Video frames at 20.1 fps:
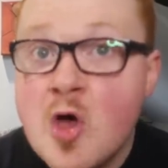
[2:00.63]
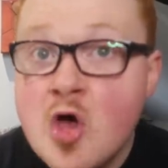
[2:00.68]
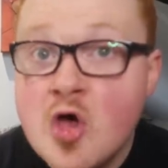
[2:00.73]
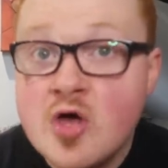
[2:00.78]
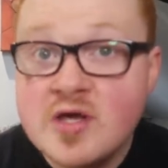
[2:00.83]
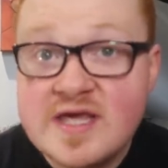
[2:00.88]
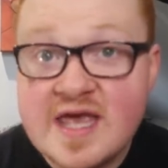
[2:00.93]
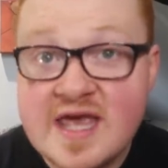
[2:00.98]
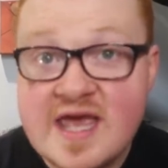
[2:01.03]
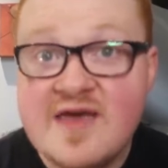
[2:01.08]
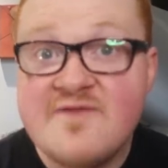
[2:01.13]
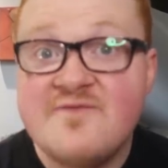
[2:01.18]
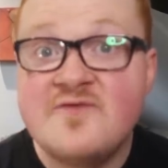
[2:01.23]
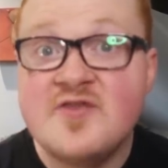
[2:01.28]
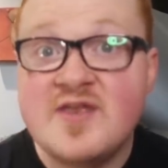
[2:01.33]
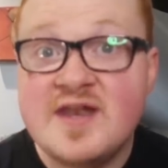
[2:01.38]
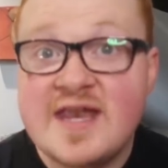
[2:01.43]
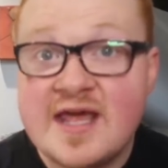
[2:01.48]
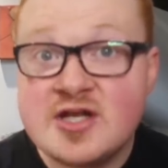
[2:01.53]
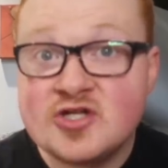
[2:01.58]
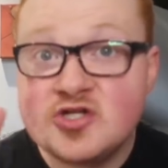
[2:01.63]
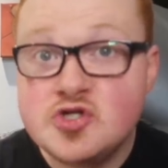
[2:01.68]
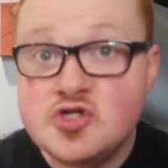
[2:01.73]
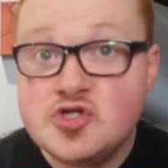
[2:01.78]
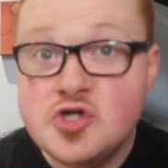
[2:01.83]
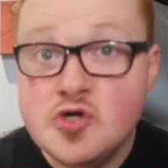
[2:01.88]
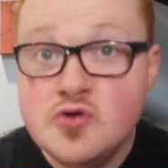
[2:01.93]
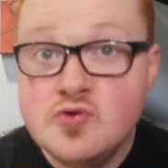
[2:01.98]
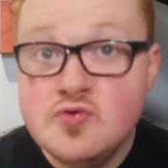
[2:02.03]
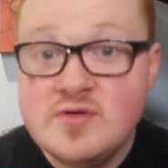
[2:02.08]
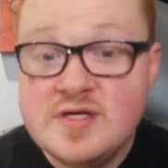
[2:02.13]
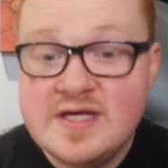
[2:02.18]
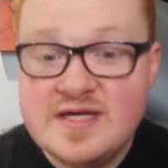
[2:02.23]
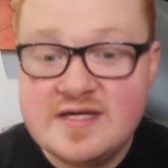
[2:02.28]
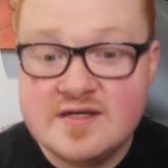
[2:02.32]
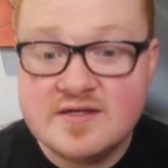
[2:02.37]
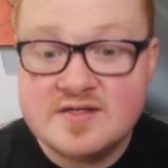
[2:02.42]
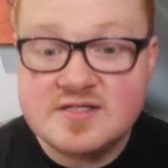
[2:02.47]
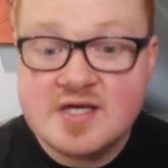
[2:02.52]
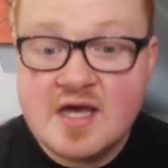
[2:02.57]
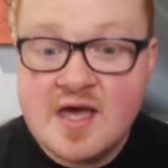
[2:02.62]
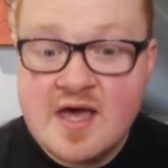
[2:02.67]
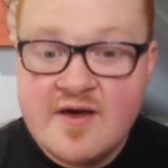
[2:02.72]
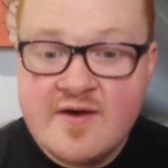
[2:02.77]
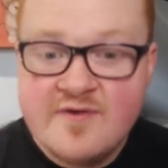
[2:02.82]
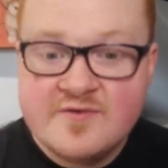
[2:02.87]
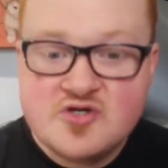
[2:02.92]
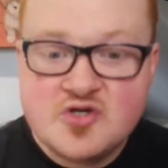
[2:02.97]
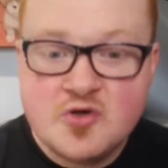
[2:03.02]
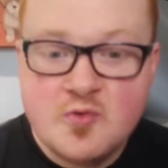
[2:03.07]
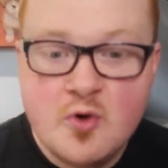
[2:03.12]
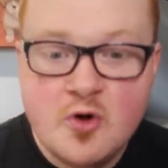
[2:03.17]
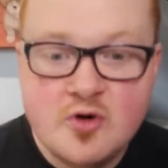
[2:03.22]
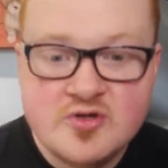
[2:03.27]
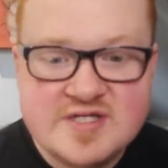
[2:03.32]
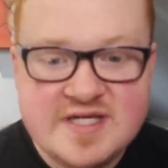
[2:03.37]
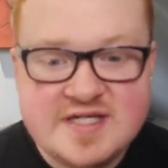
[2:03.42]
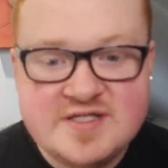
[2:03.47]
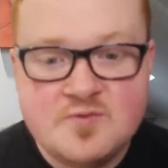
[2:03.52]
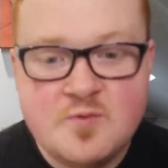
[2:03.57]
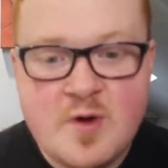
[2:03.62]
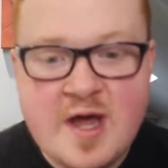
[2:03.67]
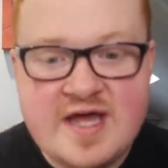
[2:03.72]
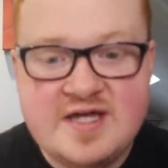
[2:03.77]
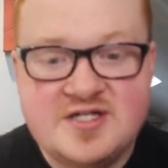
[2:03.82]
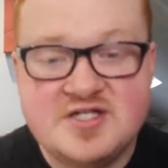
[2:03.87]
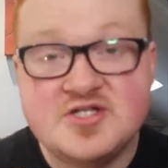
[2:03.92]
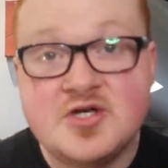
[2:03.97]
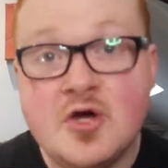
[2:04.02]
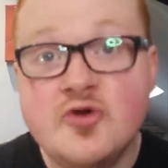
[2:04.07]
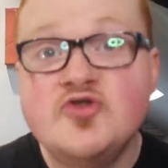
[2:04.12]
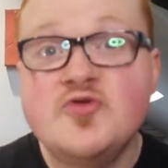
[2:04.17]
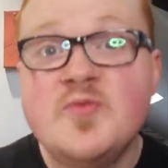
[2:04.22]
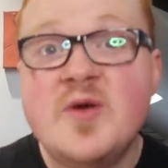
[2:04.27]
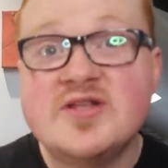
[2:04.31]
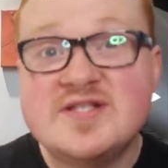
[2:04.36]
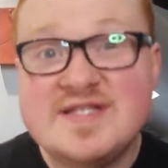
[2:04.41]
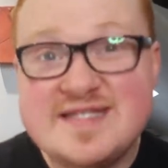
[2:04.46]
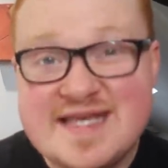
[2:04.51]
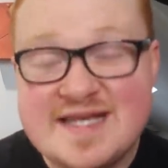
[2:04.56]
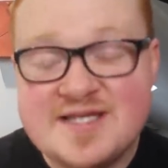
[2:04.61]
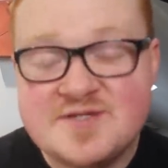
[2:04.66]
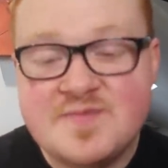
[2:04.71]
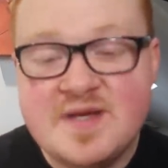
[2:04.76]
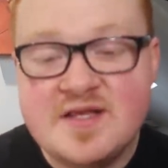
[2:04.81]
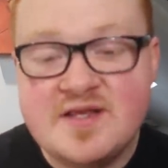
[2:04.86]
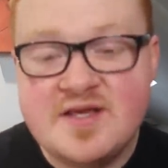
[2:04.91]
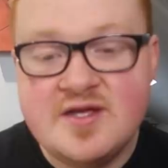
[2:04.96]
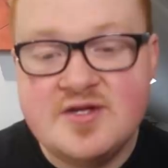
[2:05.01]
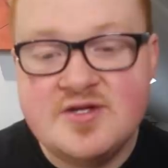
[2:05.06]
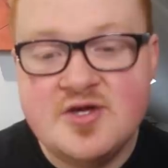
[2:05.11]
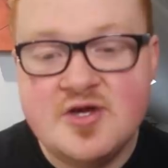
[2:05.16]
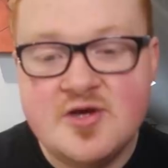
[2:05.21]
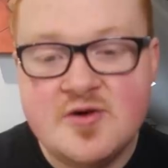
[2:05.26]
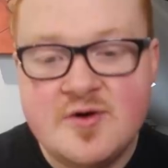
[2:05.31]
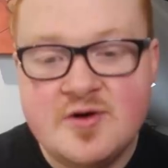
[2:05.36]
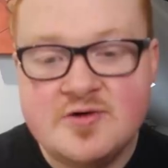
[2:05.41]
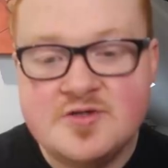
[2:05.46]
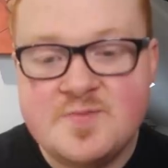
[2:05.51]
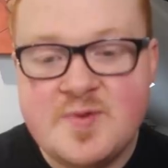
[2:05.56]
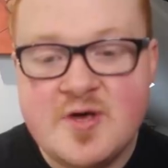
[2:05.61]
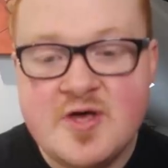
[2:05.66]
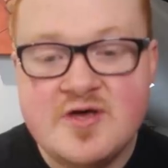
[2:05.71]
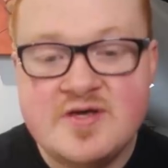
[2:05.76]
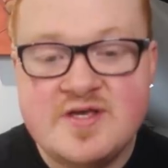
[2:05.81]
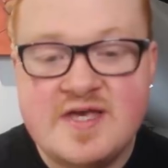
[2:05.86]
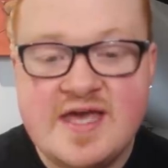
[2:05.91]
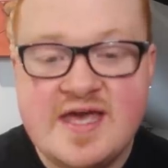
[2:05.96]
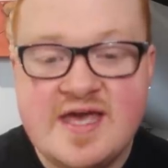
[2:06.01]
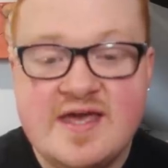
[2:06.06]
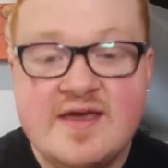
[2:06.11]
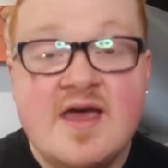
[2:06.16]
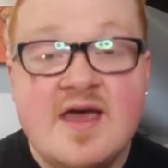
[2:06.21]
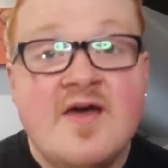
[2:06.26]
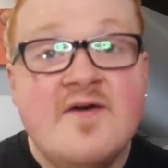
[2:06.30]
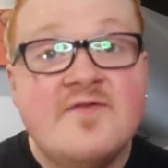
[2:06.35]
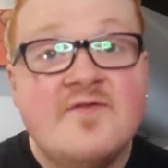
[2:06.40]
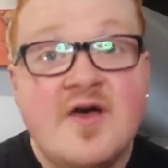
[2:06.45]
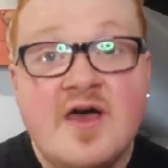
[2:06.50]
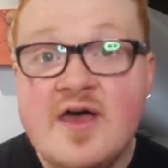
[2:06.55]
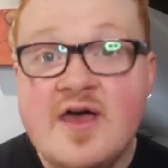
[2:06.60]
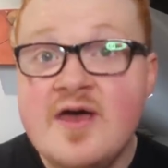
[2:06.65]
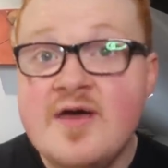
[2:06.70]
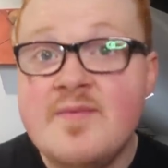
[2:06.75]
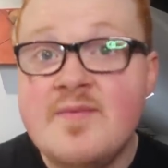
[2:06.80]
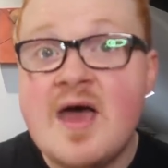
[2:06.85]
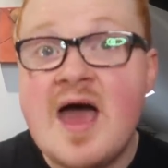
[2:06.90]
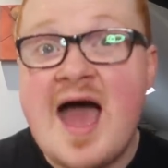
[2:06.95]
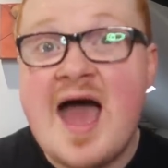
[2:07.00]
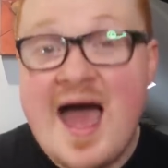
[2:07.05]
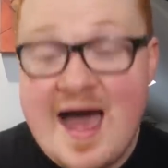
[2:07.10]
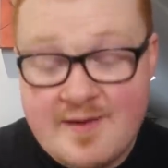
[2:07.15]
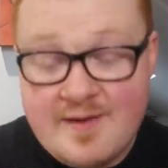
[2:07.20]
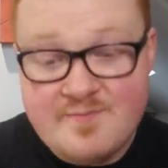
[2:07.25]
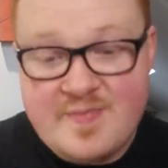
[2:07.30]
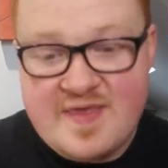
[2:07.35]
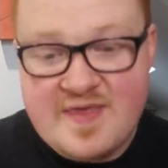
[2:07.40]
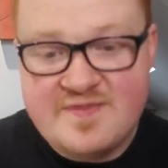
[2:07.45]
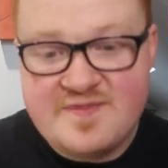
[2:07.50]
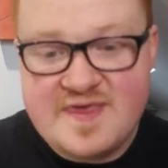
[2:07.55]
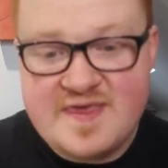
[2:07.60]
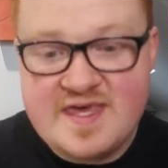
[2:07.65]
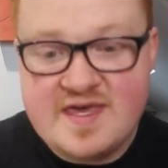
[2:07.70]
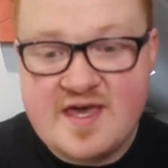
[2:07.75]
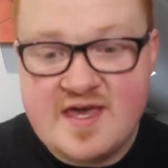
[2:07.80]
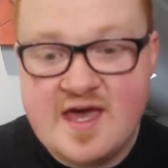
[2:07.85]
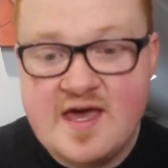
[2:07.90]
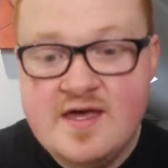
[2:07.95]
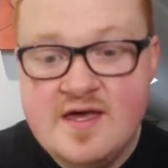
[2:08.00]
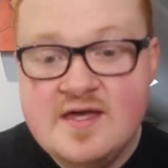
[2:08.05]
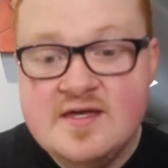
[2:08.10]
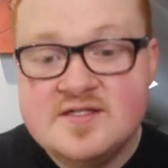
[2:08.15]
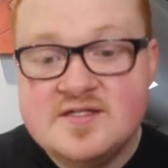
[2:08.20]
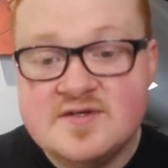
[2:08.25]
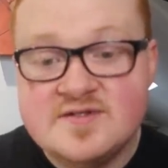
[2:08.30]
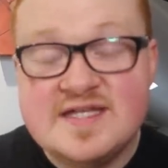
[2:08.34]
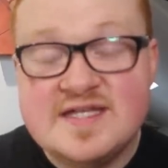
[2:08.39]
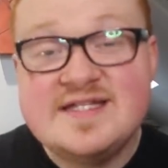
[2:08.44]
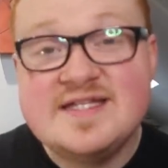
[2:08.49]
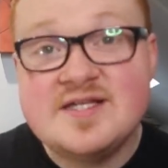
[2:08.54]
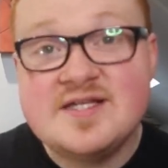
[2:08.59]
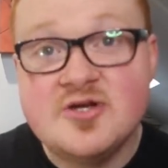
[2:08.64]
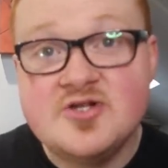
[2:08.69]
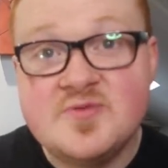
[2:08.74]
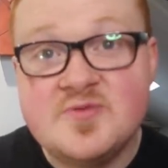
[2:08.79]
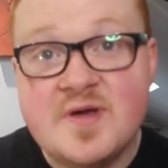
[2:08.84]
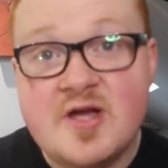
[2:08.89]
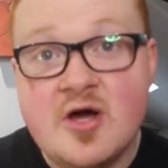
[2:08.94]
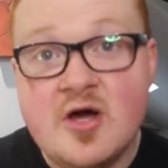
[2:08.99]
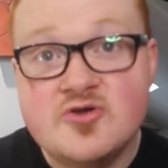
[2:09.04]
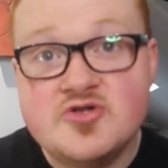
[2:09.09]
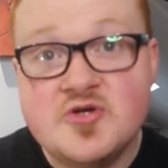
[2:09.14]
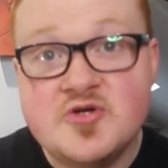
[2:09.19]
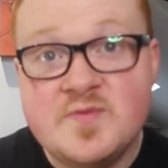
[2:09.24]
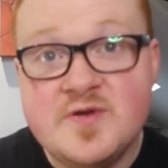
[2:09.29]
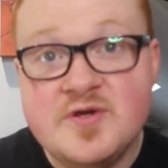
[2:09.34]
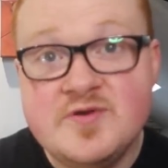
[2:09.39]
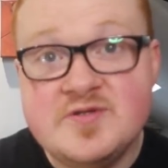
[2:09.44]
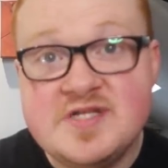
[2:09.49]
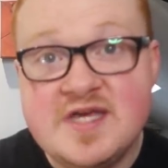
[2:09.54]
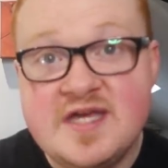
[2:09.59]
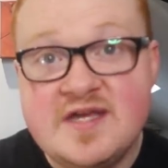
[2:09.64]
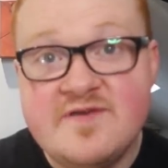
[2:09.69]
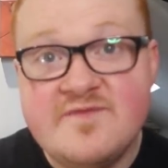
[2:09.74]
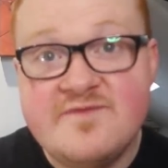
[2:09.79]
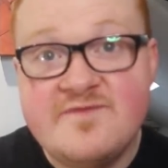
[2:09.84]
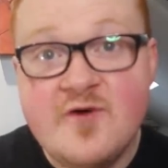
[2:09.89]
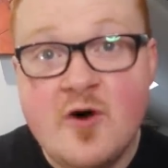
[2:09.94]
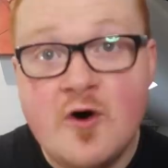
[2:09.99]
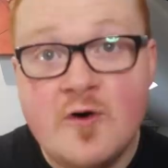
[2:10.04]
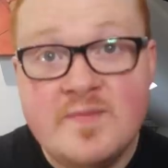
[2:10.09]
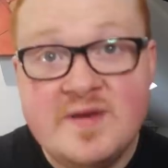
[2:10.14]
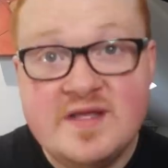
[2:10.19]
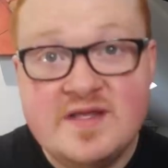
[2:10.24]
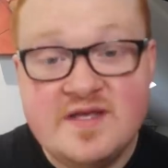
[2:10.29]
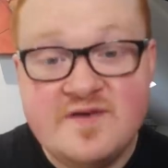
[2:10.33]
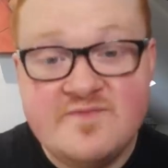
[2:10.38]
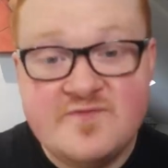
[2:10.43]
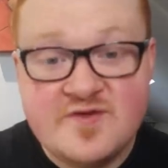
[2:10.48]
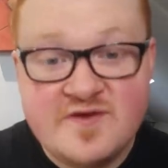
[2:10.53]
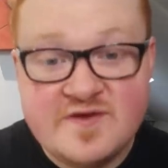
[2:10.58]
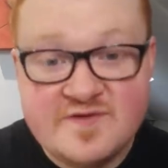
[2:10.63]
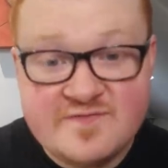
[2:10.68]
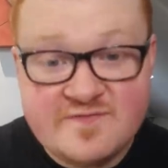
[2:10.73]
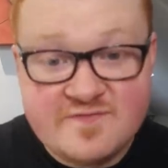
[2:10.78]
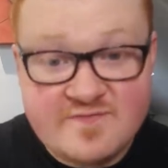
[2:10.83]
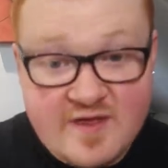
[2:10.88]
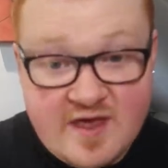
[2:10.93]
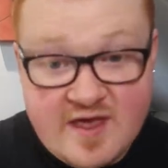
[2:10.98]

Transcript: per year for the next 2 years towards his wage. He's going to be on €6 million per year at Benfica. So City's going to be contributing €4 million for this